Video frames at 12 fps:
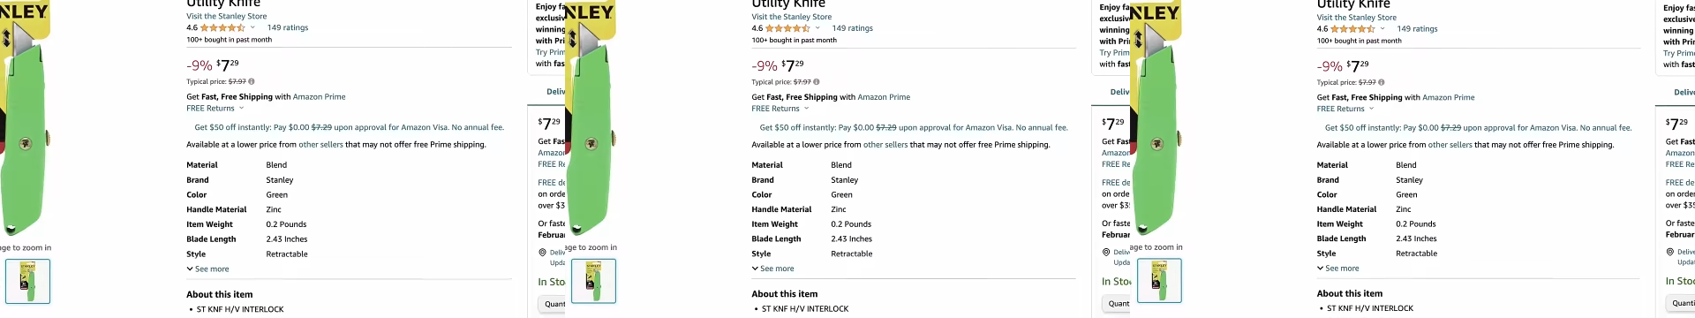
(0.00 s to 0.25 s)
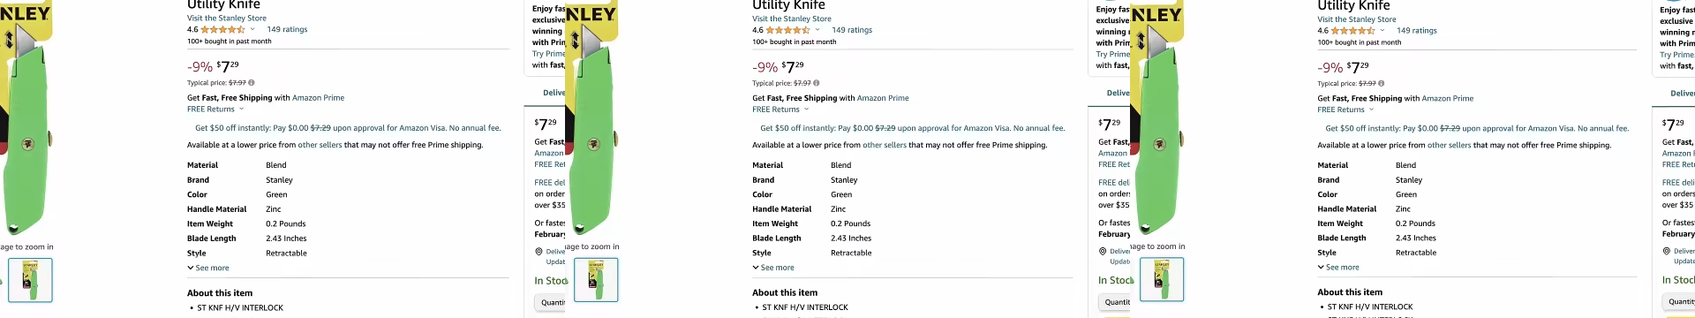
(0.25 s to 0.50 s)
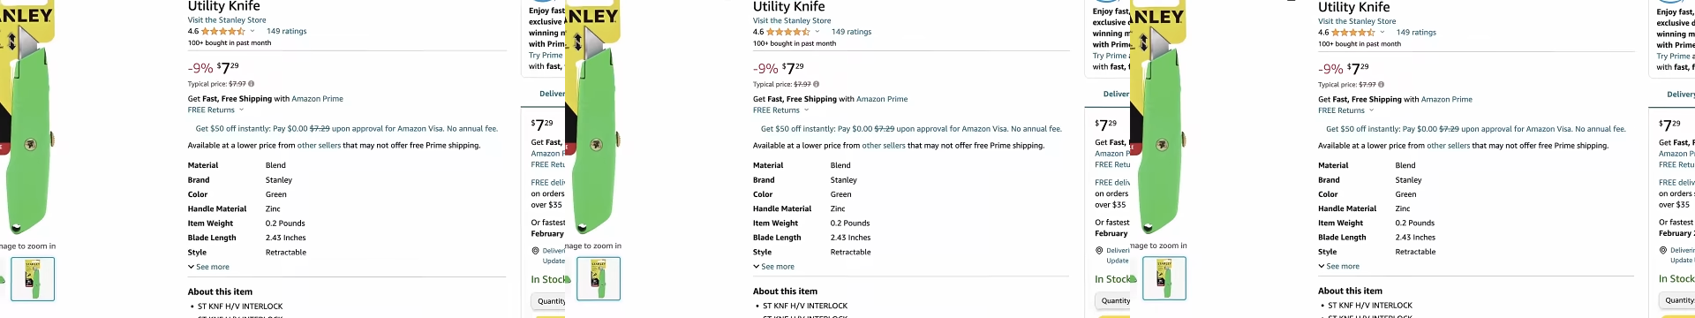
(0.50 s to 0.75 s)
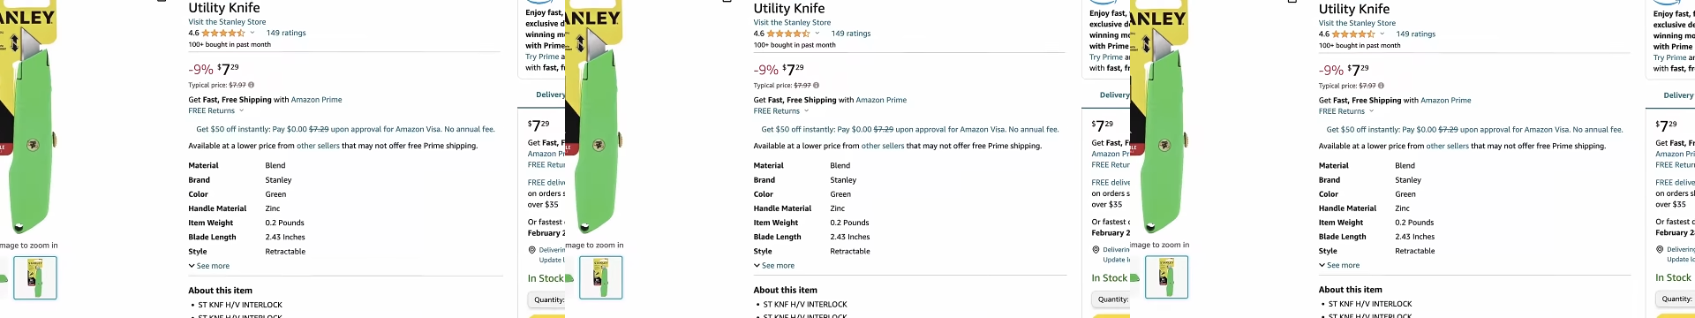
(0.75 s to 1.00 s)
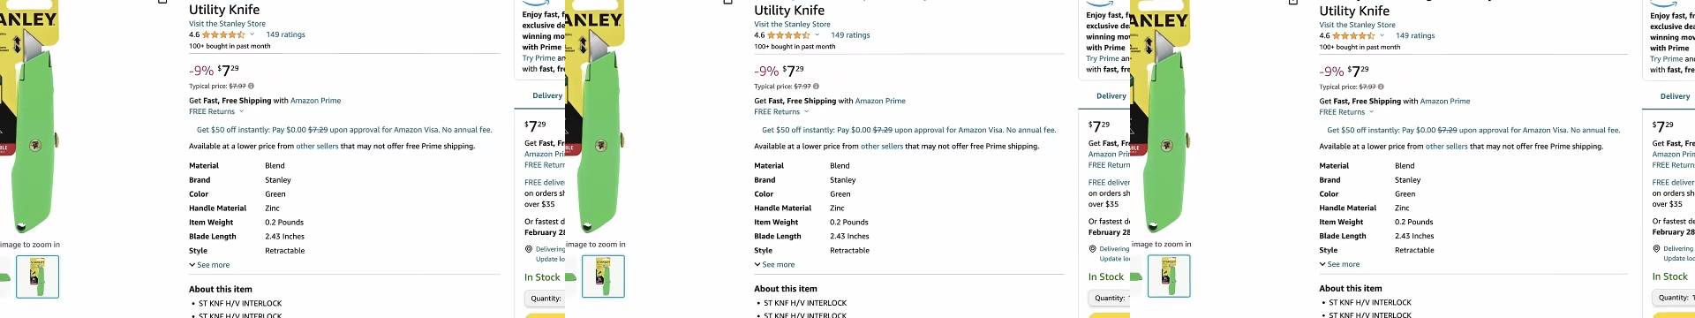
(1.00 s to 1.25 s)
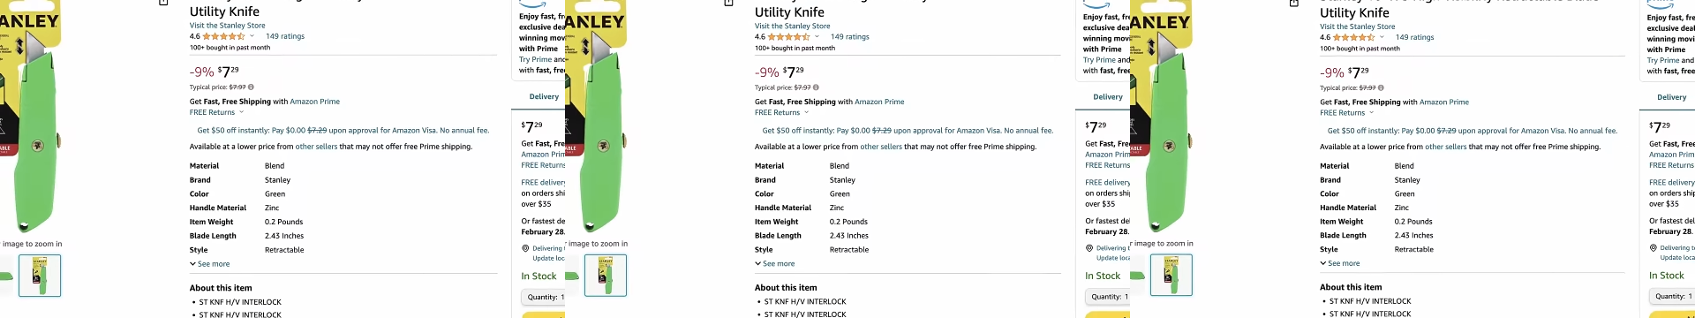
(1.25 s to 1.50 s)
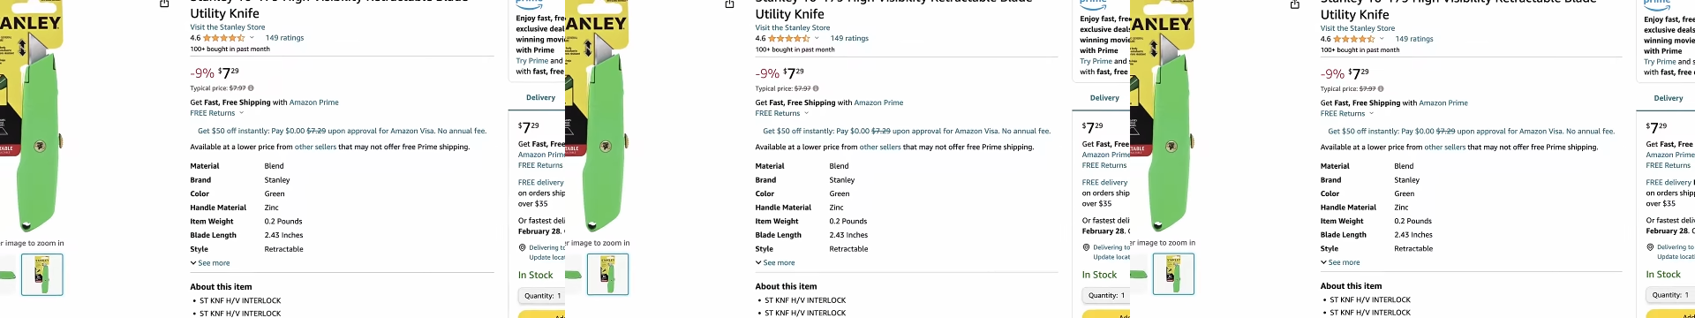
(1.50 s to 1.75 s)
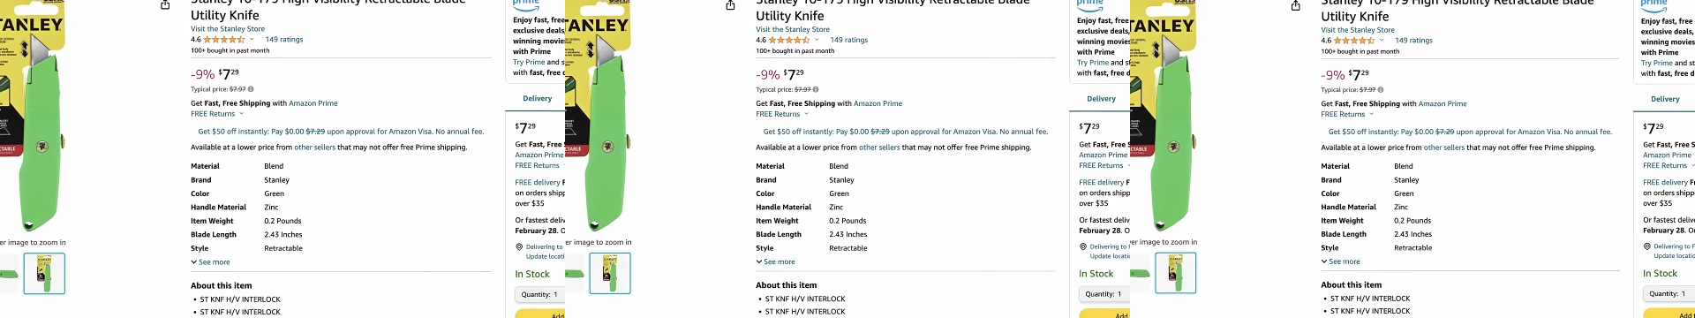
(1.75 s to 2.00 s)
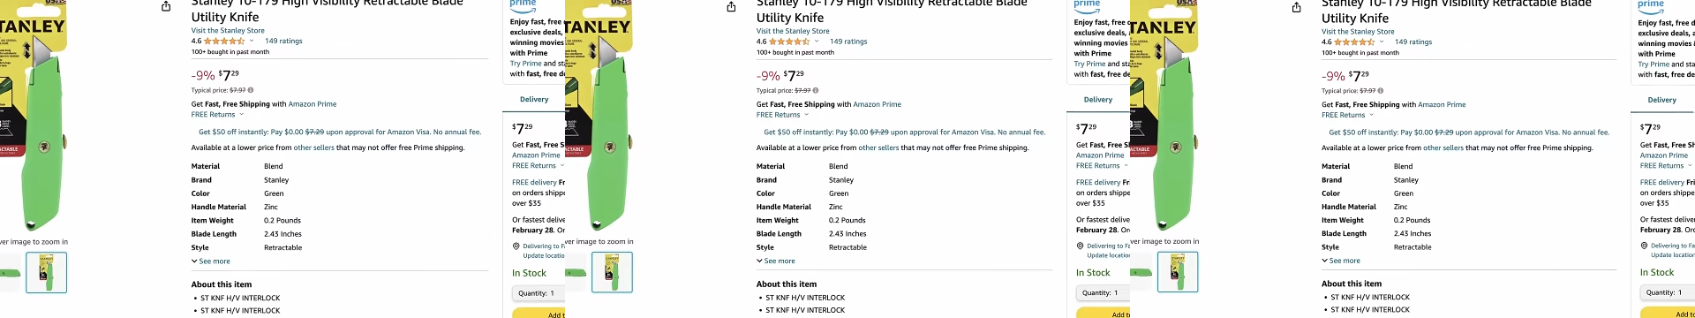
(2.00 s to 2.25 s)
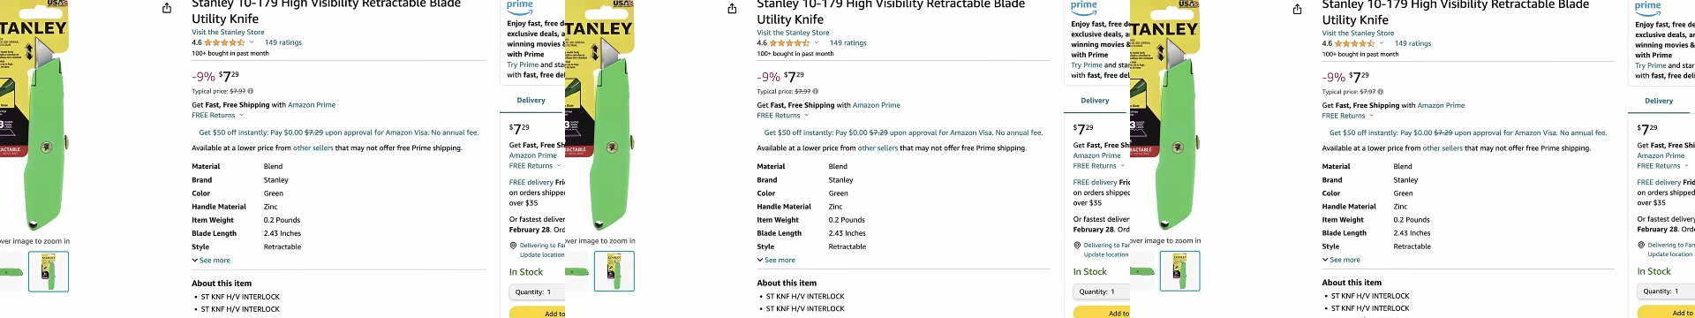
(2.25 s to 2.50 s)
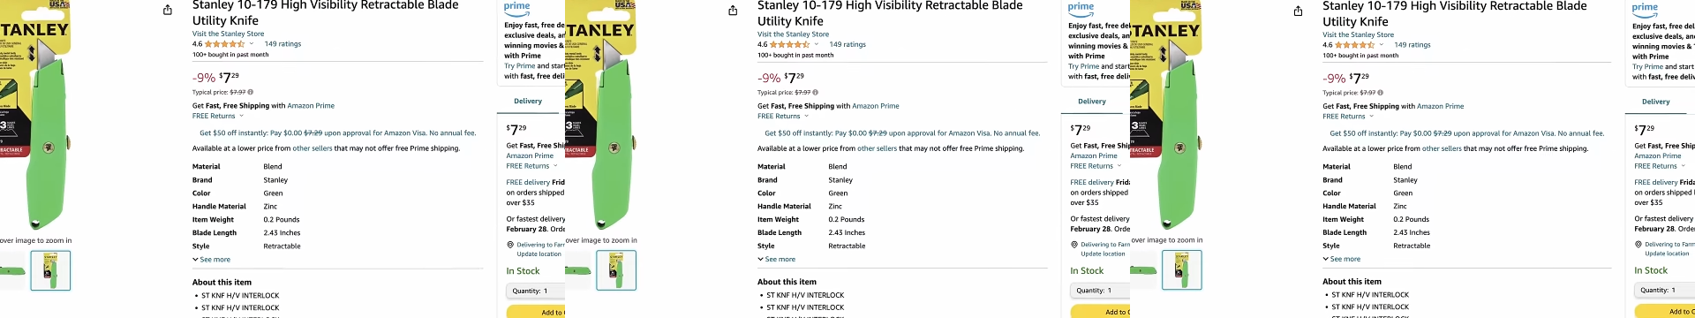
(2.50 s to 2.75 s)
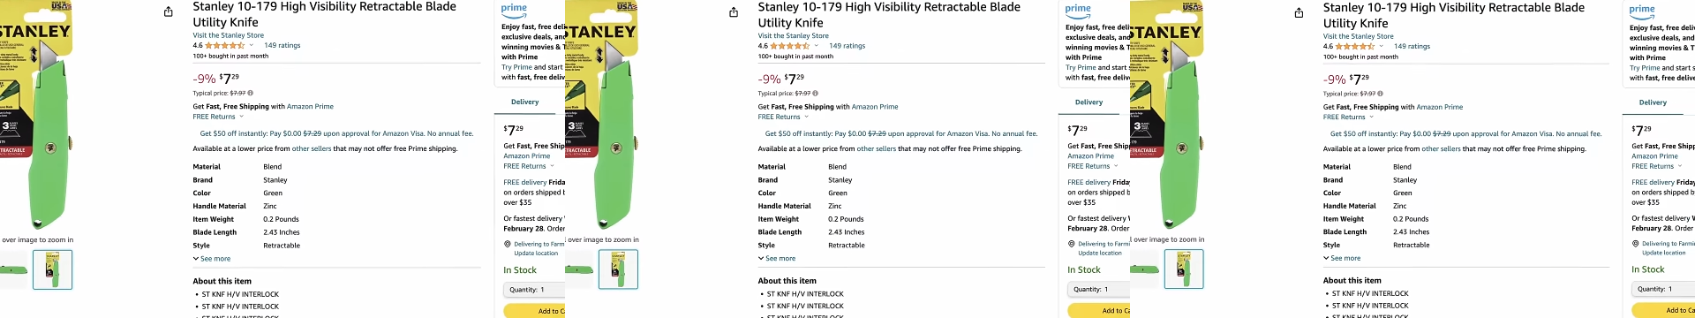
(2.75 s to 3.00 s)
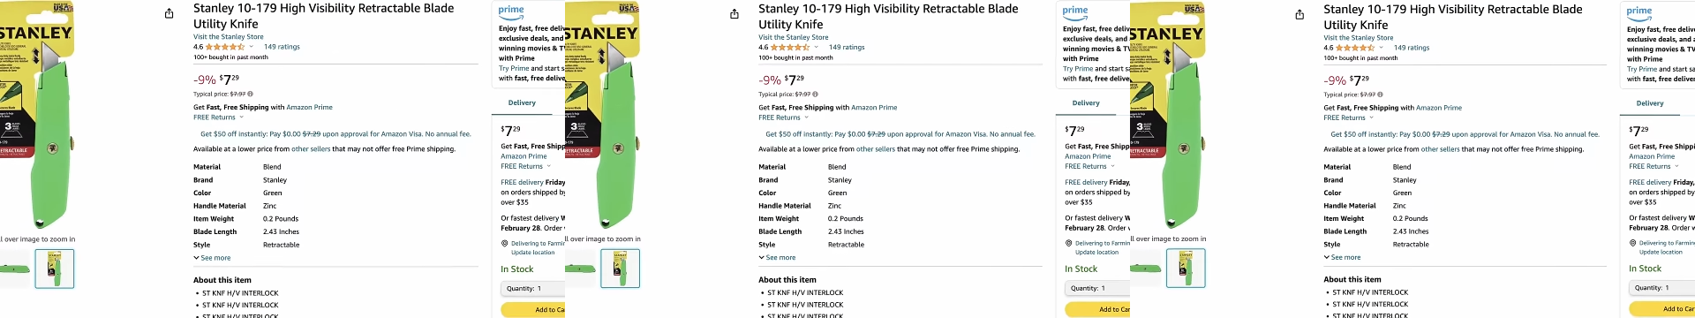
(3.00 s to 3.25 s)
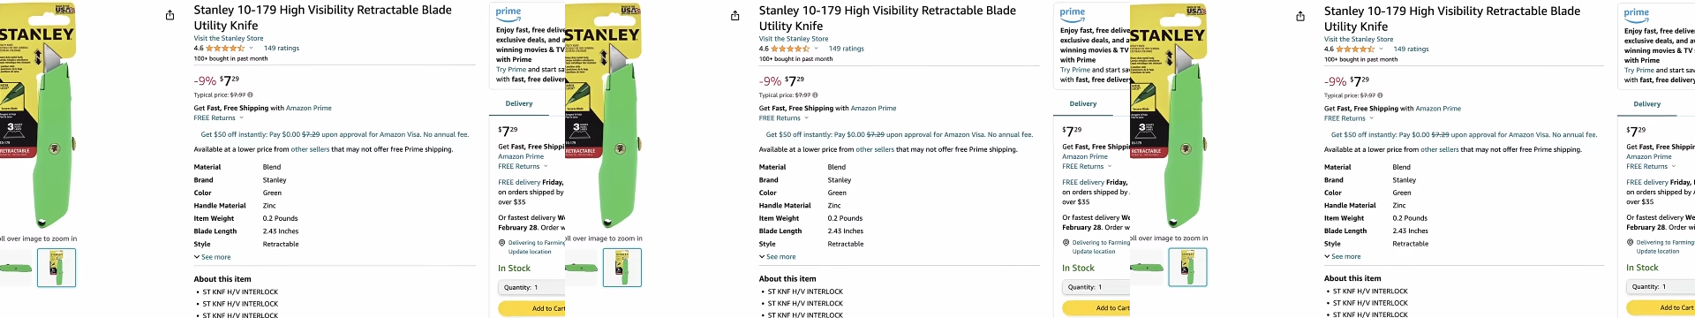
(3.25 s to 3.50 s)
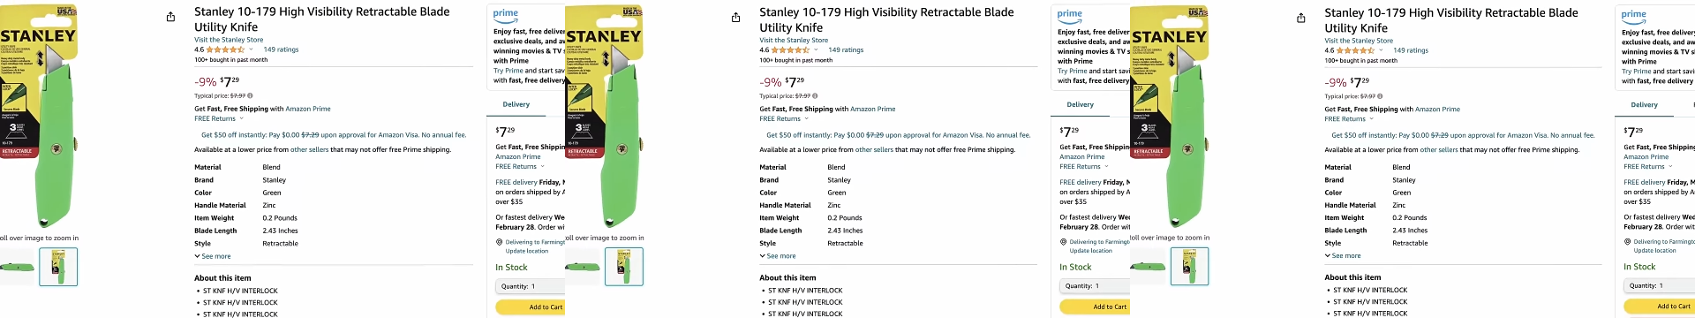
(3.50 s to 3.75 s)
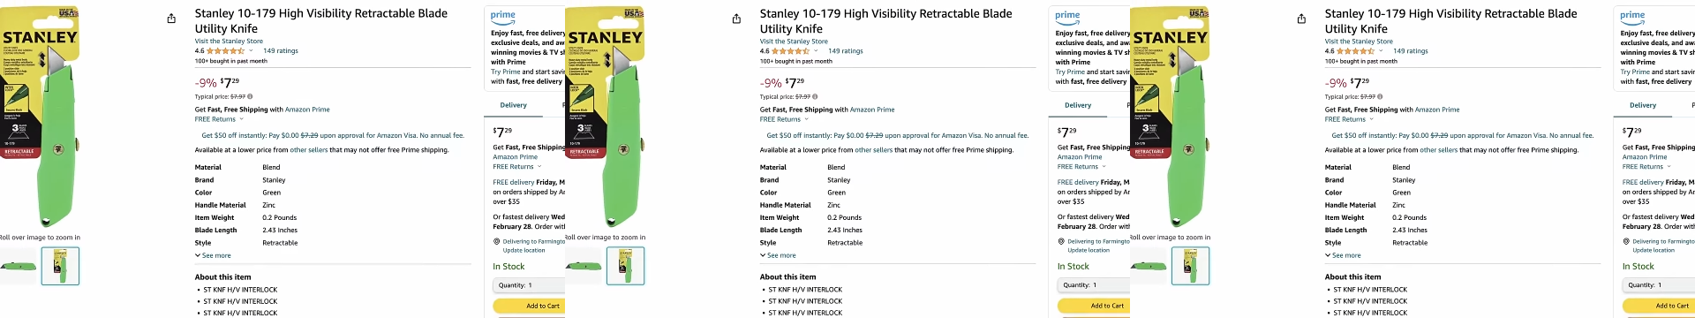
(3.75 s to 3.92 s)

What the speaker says: Nobody's mouth can be seen.